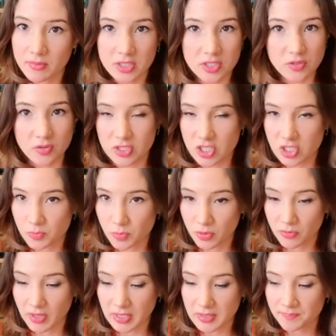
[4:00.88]
which is just
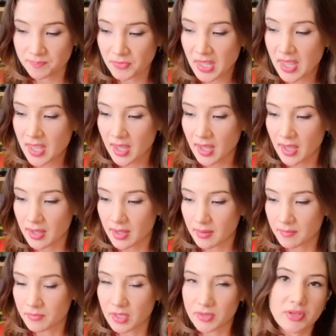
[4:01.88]
perfect.
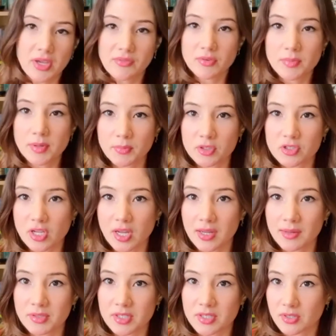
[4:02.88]
If you have a bit more
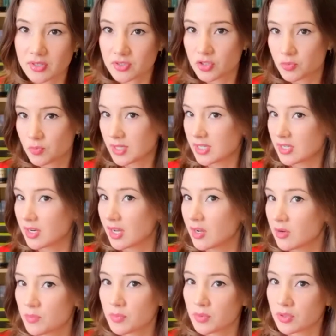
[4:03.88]
time, you can also split it
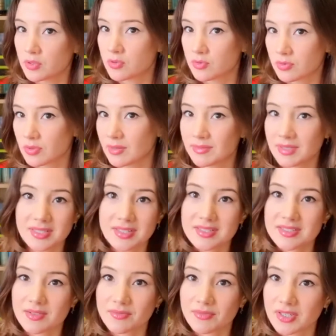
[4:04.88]
out, but I mean,
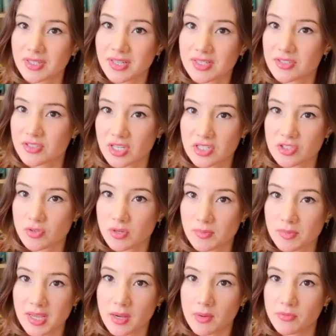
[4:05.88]
it's something that's
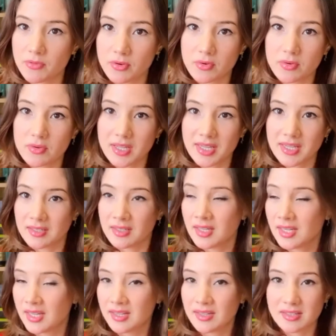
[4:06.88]
extremely helpful, and
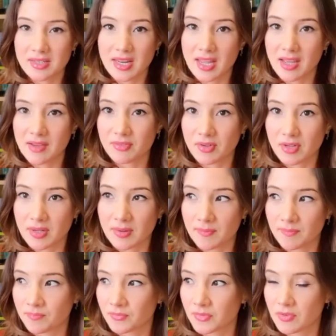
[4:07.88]
they have
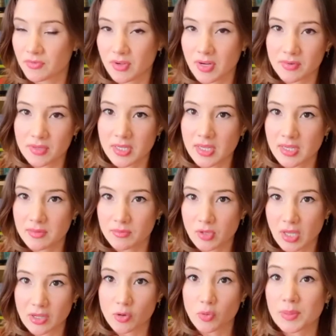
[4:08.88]
a very
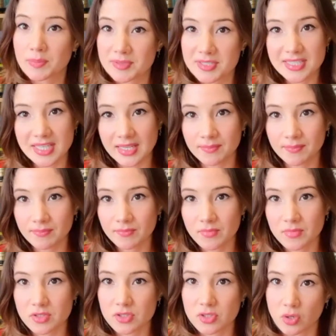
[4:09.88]
equipped team,
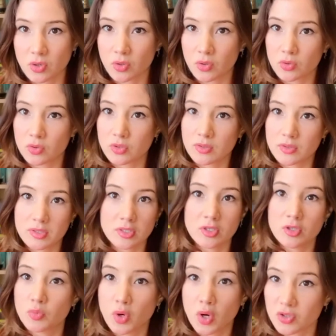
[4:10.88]
so
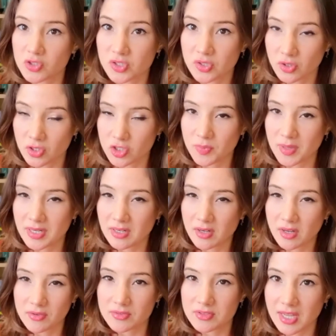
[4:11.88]
you will also not spend a
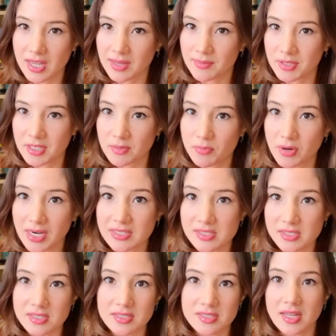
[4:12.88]
lot of time in the
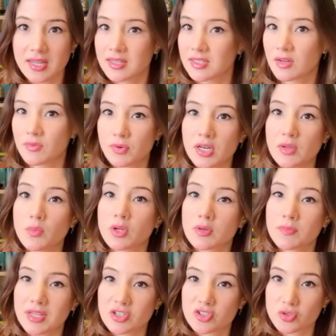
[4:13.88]
practice. Like, they really want to
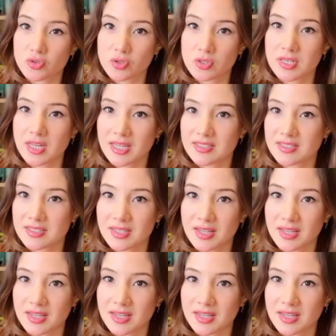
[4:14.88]
make sure that